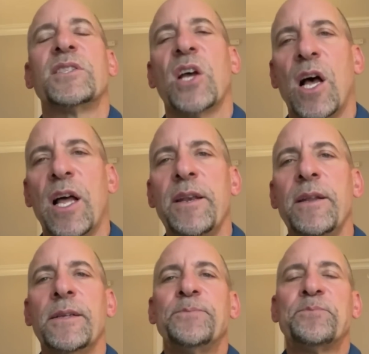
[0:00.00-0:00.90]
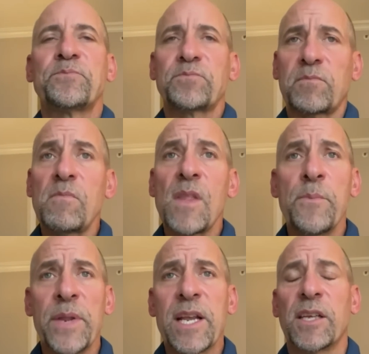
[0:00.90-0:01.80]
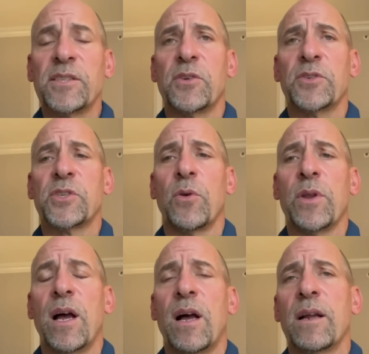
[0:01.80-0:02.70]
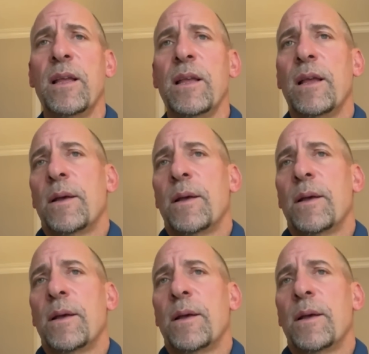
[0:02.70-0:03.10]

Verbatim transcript: do a ton because they're so young.